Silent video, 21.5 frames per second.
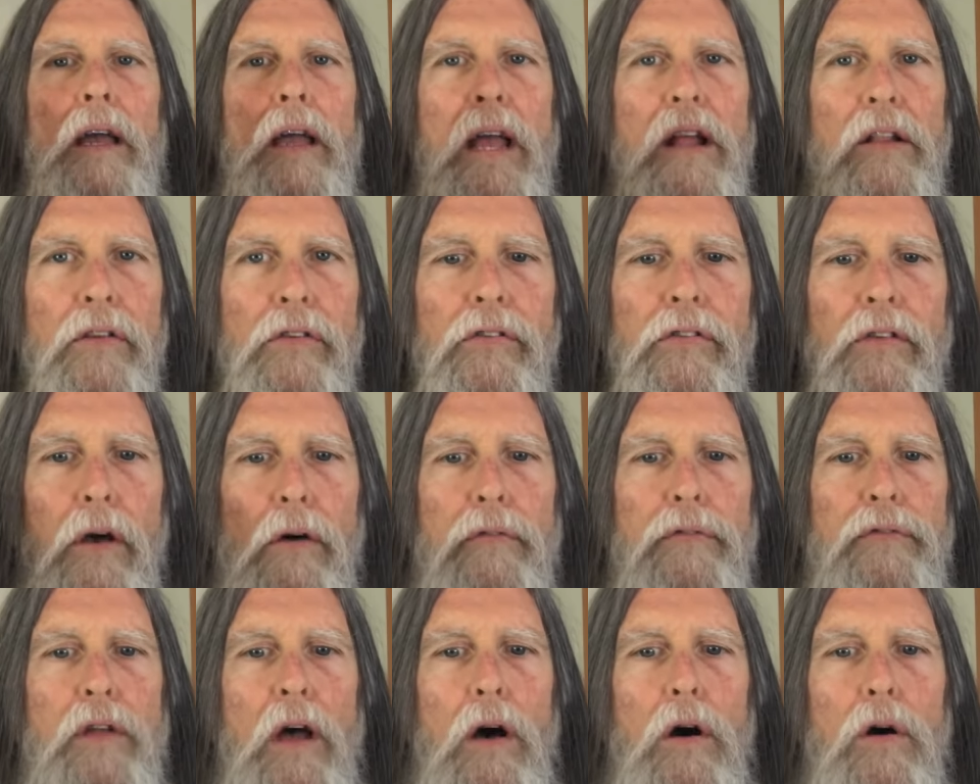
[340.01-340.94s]
and
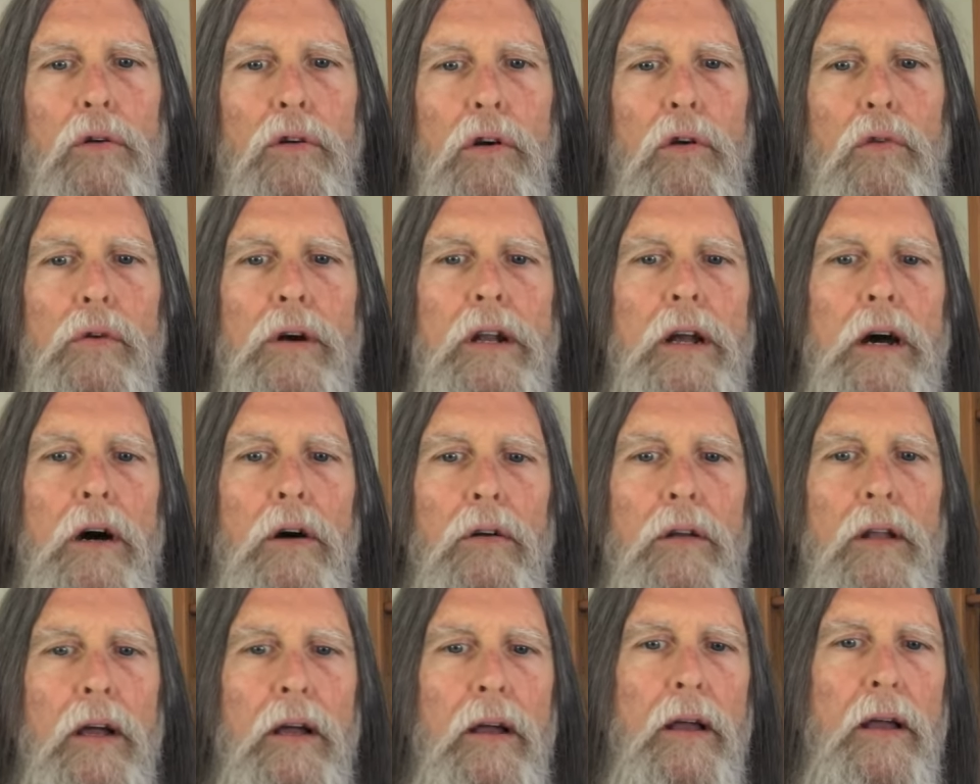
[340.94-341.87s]
self-talk going
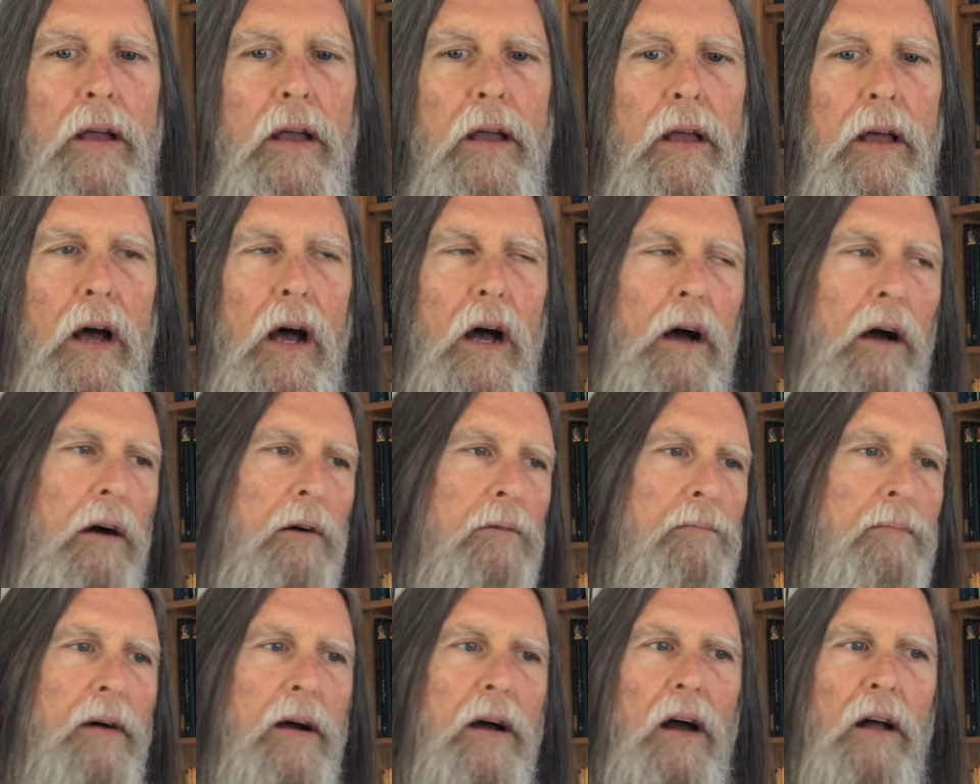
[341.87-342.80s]
on.